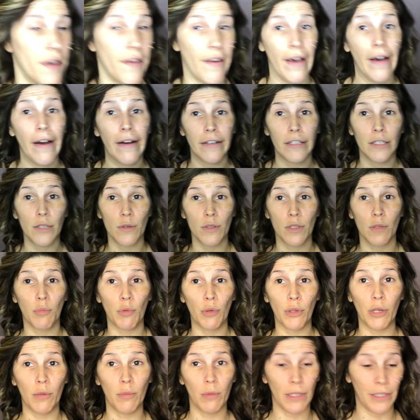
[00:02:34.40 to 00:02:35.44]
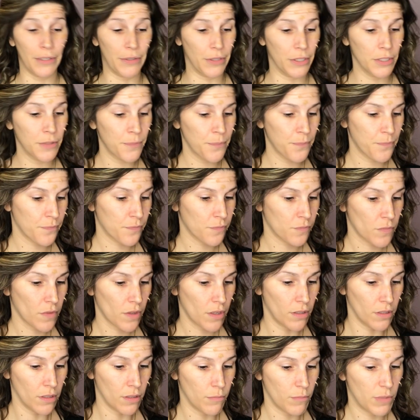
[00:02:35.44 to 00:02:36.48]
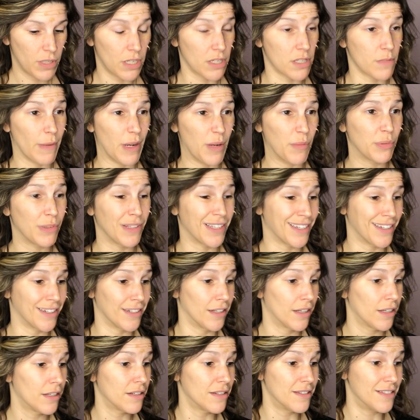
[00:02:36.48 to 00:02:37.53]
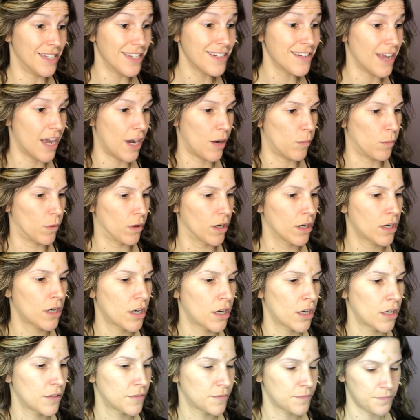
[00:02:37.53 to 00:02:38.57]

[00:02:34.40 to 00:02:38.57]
not use the beauty blender because my plan did not work.